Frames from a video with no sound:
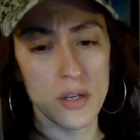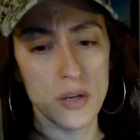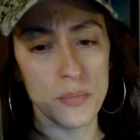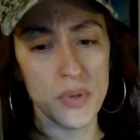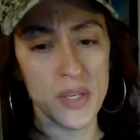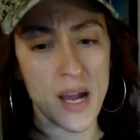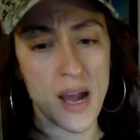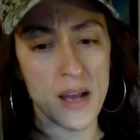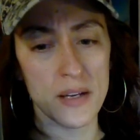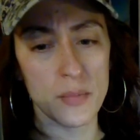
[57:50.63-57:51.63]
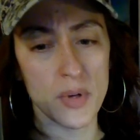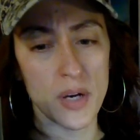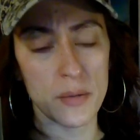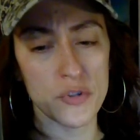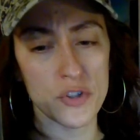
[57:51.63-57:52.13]
be added, but
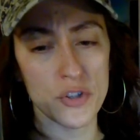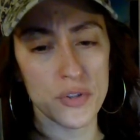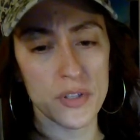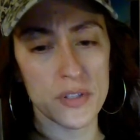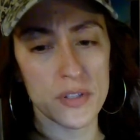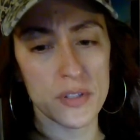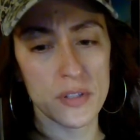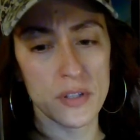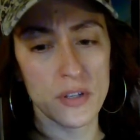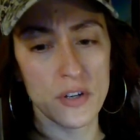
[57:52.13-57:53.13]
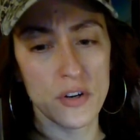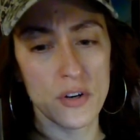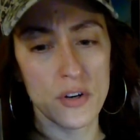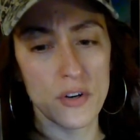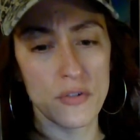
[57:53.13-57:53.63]
I'm sure this
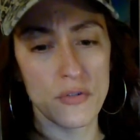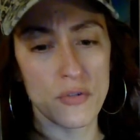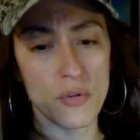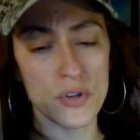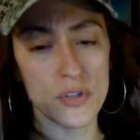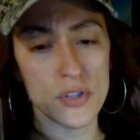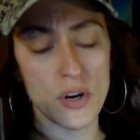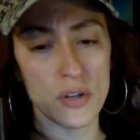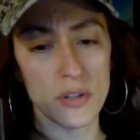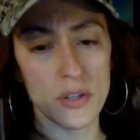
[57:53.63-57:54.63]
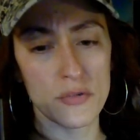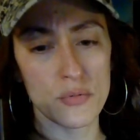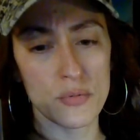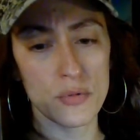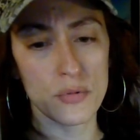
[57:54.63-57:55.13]
4-star leaves
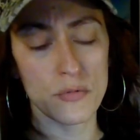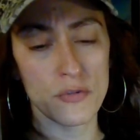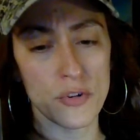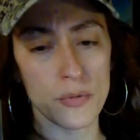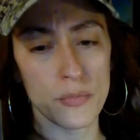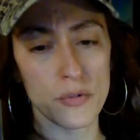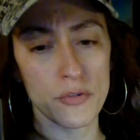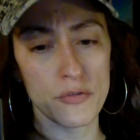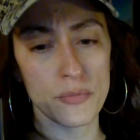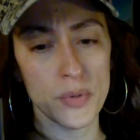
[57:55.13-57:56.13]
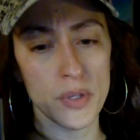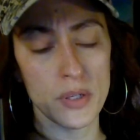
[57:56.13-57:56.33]
room for improvement.